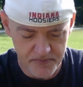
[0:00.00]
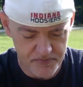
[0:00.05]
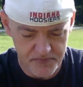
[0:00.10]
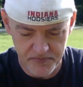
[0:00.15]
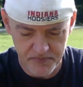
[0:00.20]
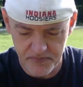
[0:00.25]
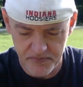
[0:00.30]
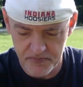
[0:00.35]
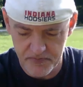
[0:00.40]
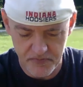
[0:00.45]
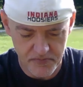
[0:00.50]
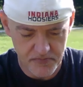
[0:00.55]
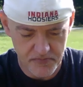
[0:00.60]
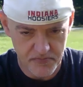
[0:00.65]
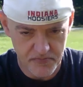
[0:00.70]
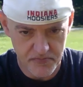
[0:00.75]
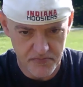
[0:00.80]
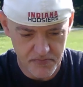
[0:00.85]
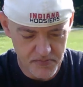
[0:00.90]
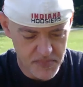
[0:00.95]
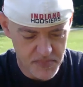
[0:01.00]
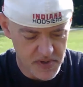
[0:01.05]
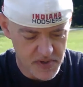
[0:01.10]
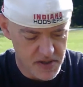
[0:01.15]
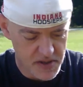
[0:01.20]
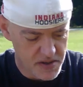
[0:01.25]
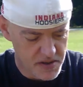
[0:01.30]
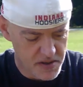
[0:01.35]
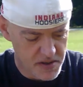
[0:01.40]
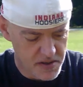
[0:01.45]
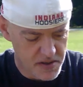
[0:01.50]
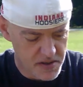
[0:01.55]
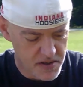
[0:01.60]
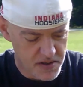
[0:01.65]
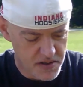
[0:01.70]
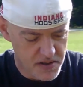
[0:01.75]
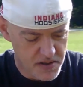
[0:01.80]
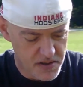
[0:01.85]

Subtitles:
(no one is talking)